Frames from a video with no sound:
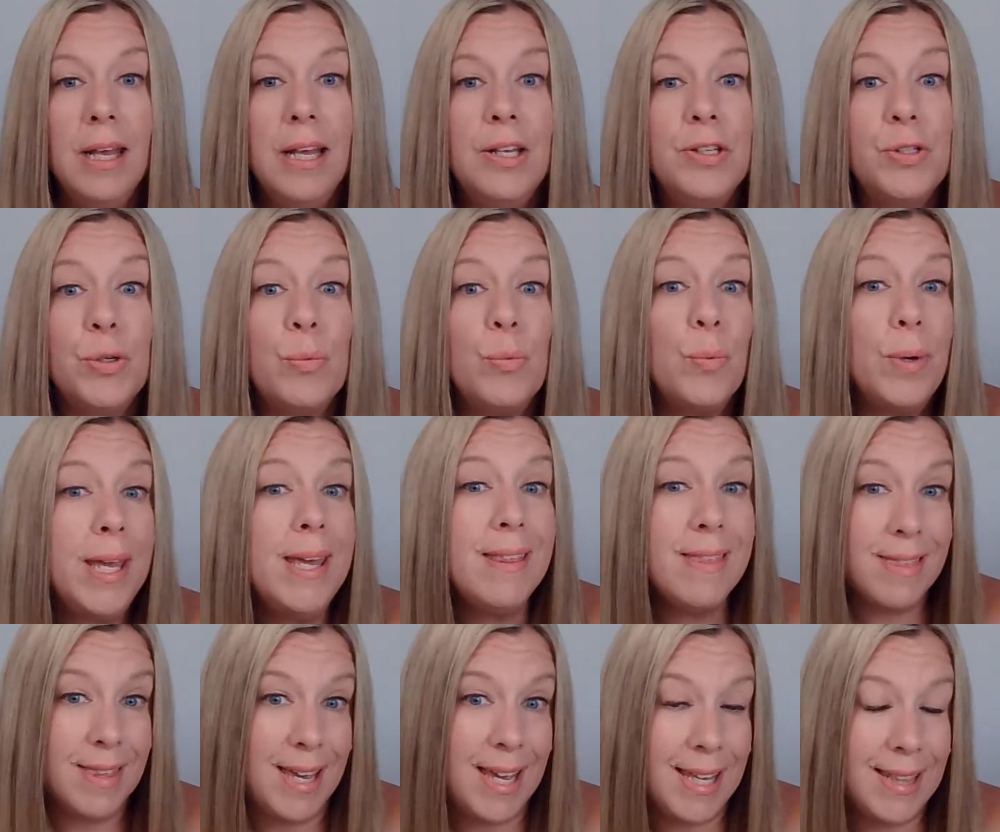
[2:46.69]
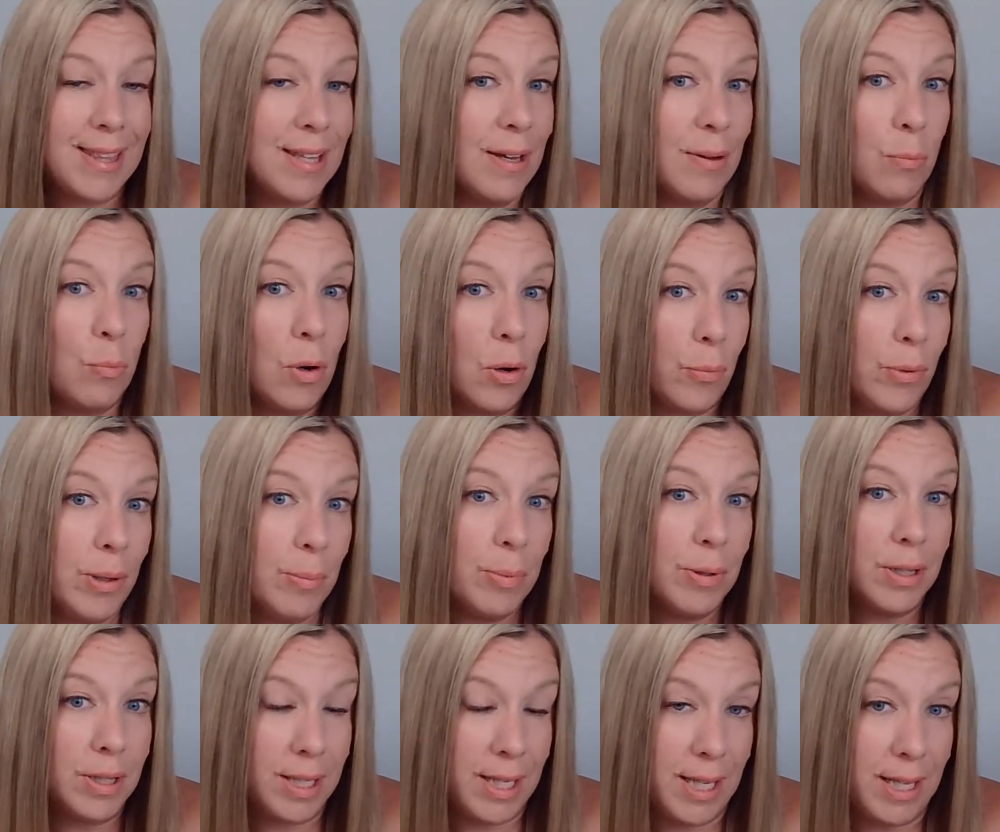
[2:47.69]
So we think that what we
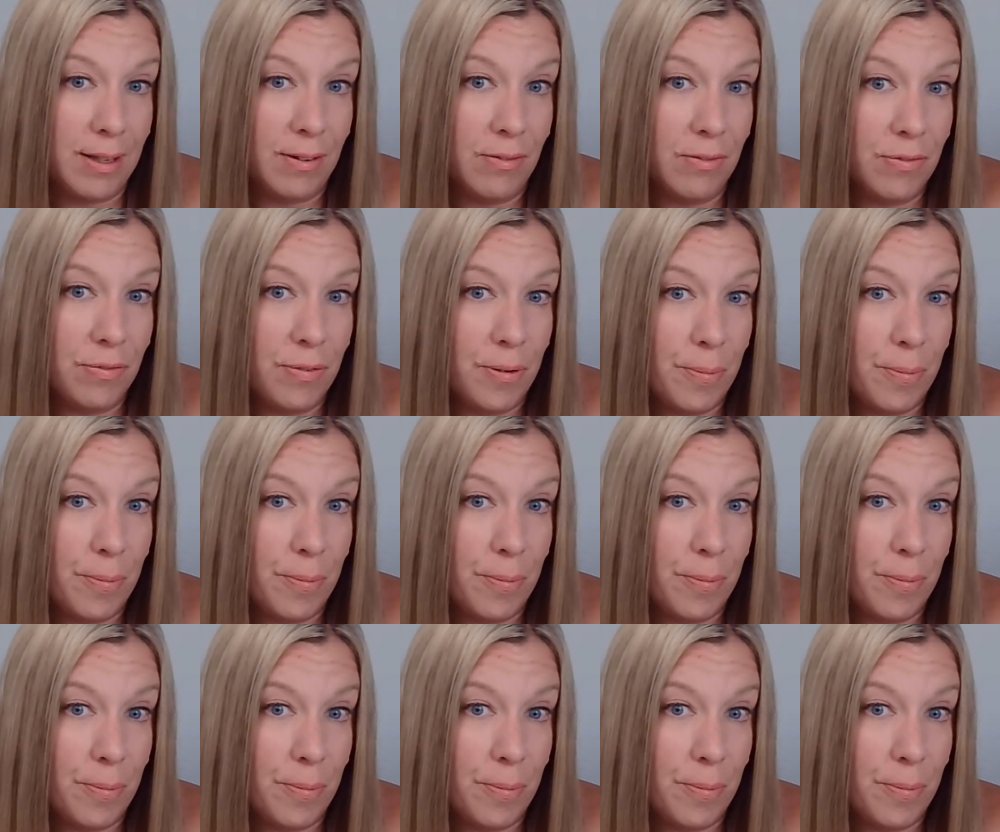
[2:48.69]
believe